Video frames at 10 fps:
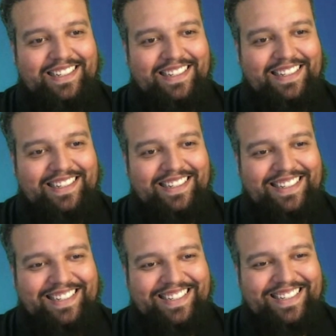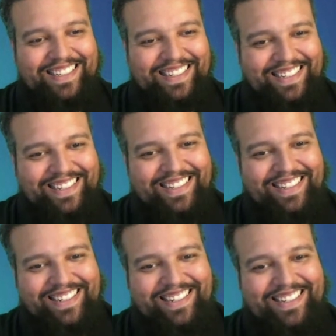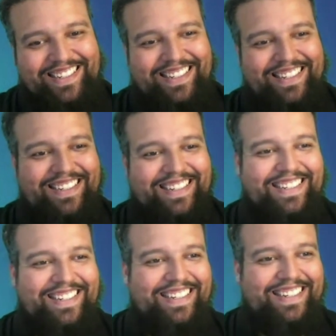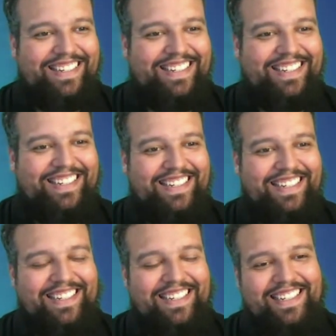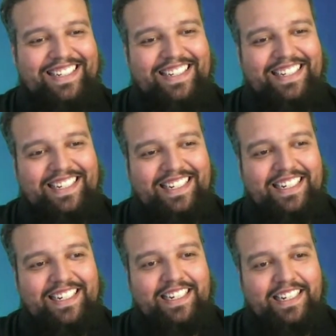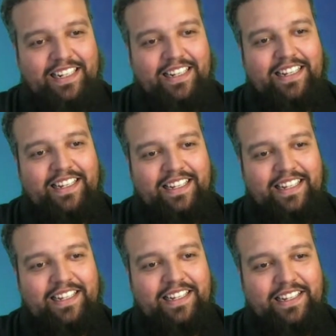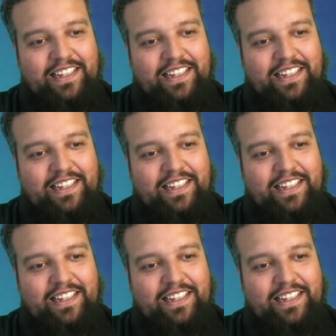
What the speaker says: [no speech]